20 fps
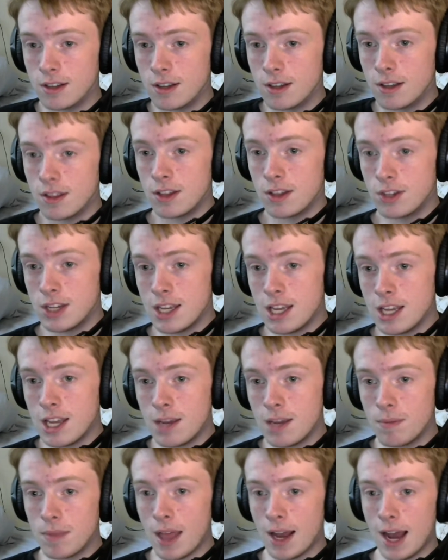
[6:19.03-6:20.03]
The
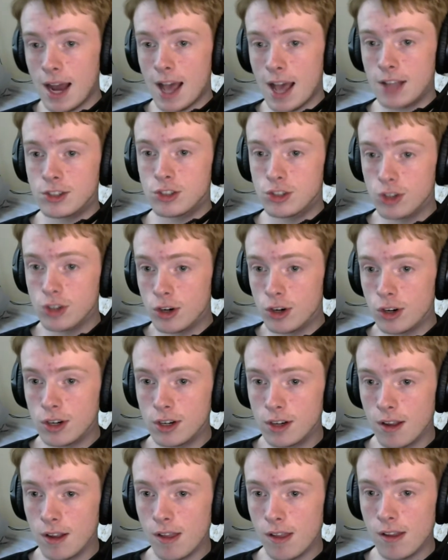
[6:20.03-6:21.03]
team that had CeRq
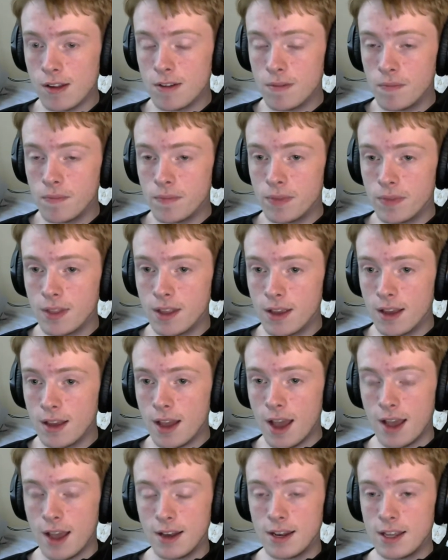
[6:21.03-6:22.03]

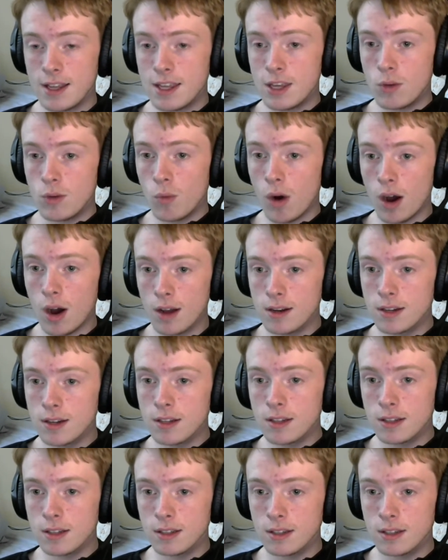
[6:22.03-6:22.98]
and Nikki One